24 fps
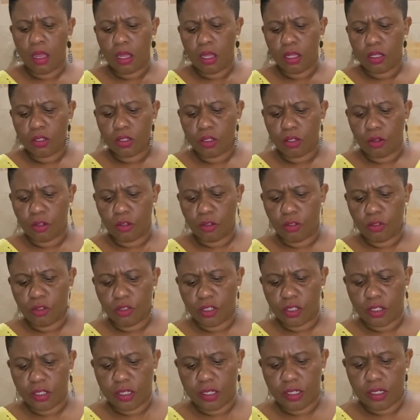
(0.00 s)
So you
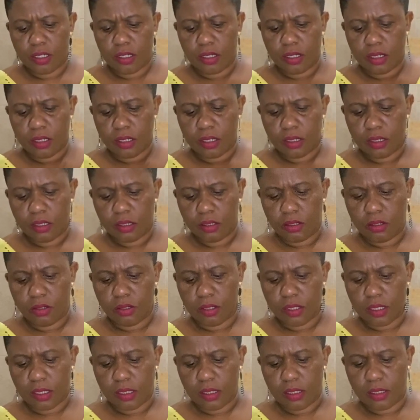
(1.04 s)
just do
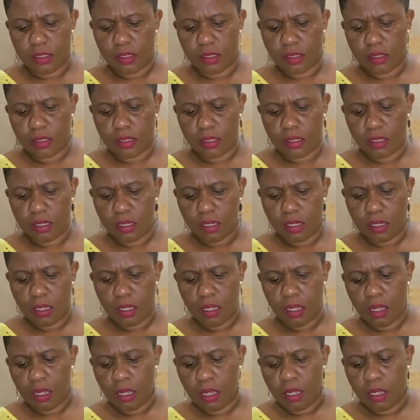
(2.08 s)
this
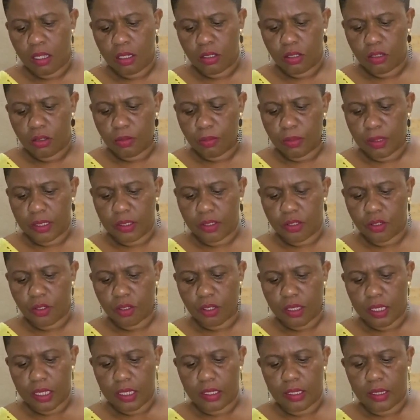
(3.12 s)
to make sure
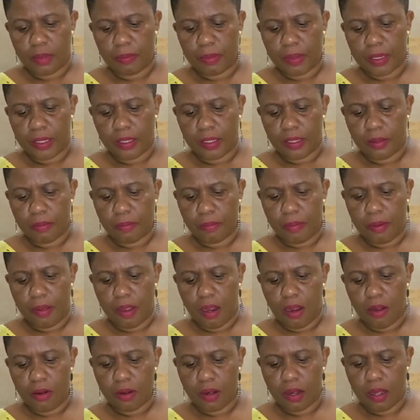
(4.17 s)
that the baking
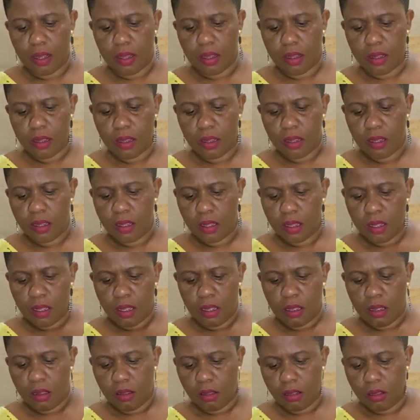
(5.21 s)
powder
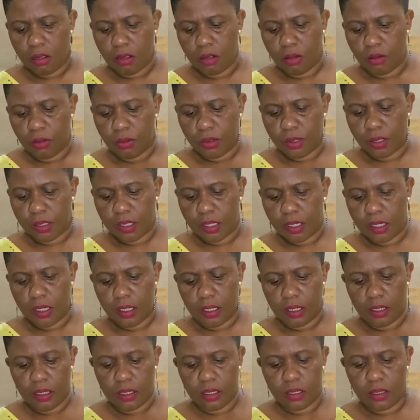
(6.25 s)
goes
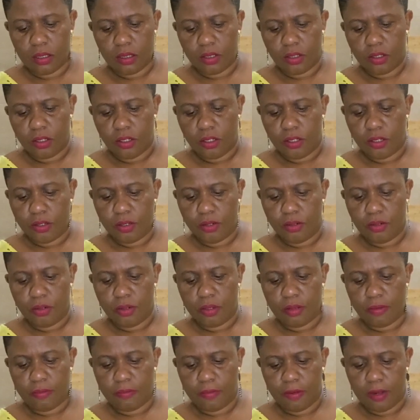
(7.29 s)
into
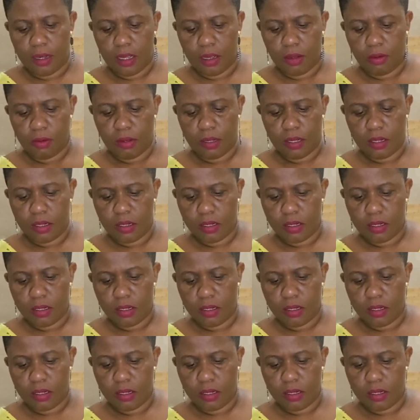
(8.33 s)
the flour.